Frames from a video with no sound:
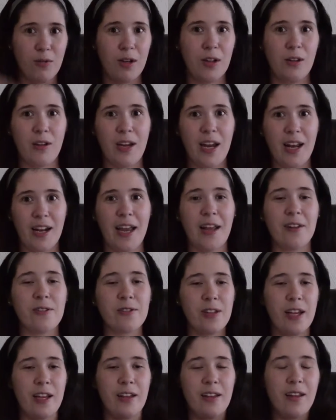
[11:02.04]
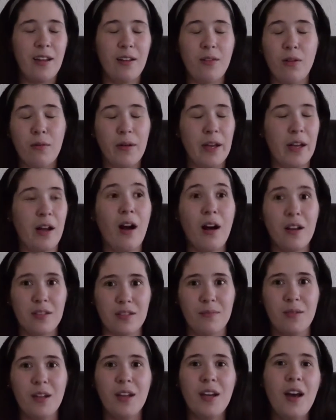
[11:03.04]
Wander, and Hater's like, no wait,
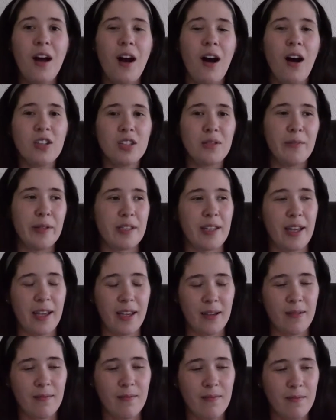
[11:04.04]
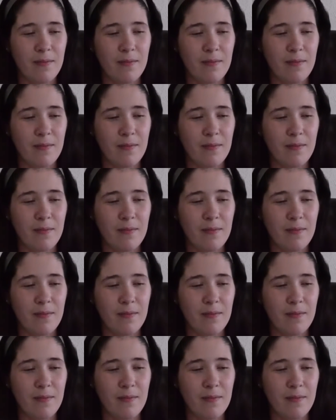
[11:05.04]
Awesome. Awesome is like,